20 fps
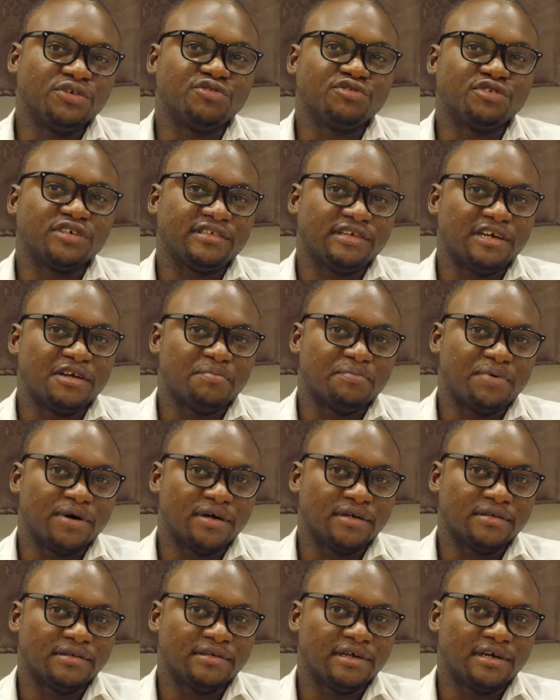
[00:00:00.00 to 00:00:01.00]
interesting
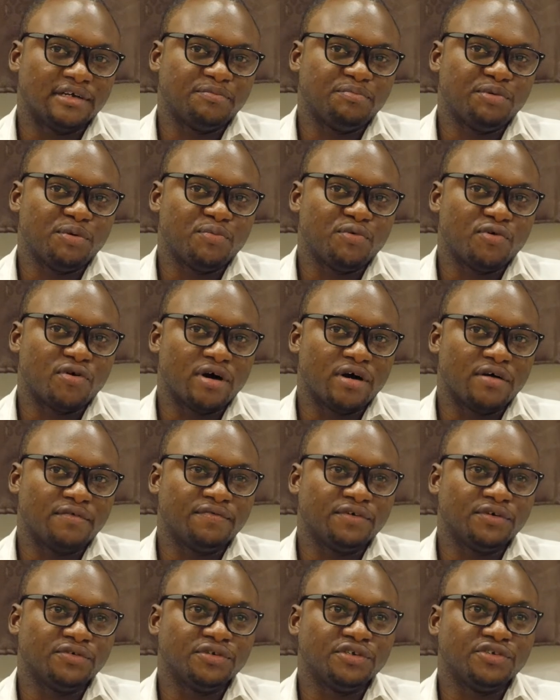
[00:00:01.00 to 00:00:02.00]
part that people are
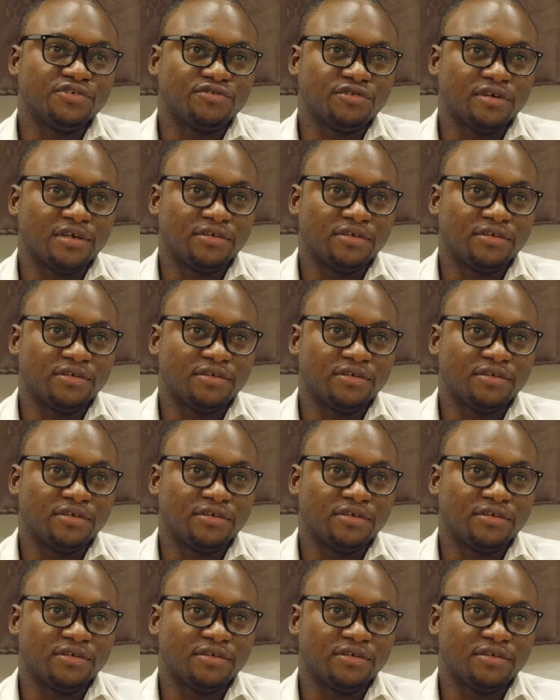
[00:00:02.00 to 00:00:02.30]
very